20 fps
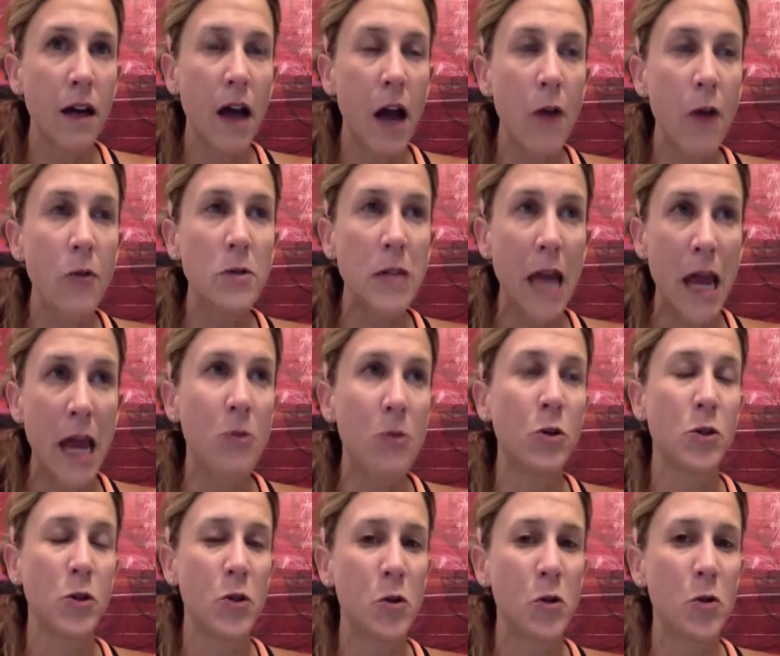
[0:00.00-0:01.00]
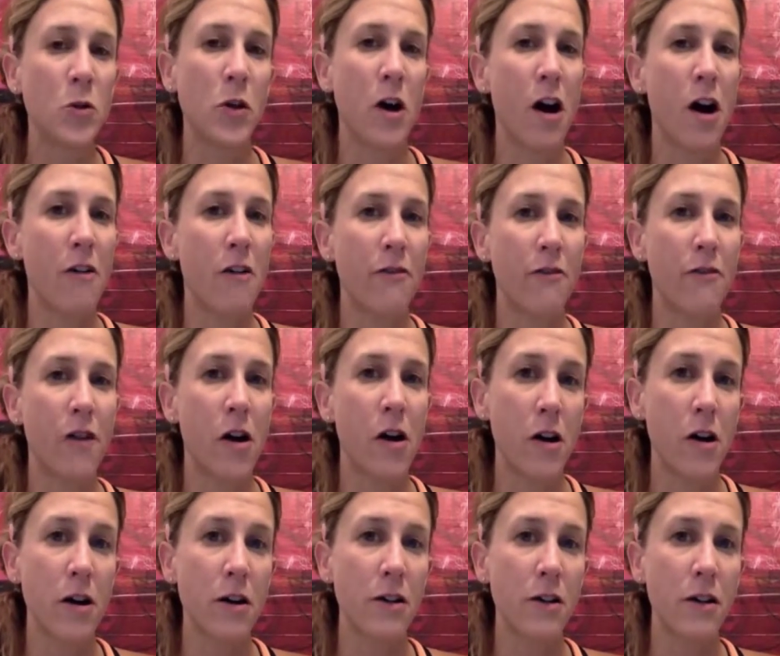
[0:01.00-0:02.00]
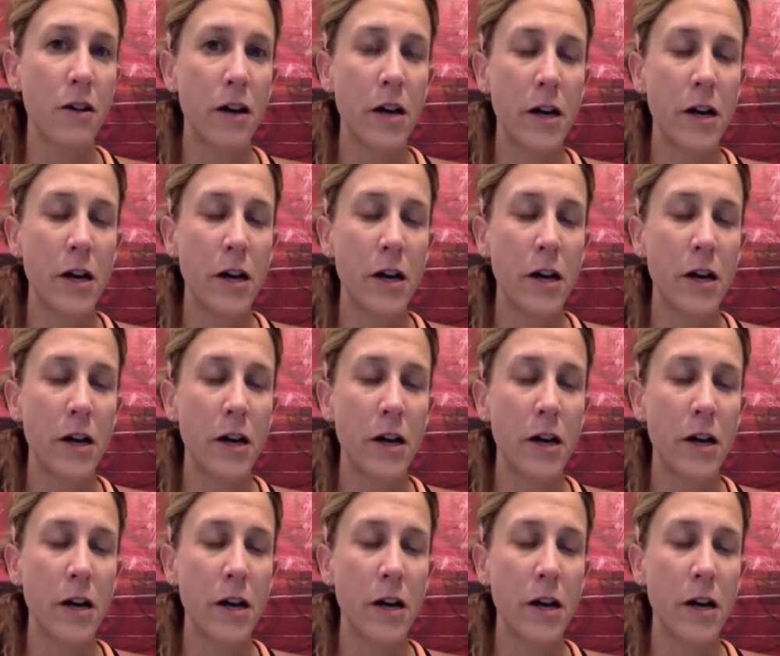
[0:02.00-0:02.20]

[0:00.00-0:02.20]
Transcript: I was able to hold off on,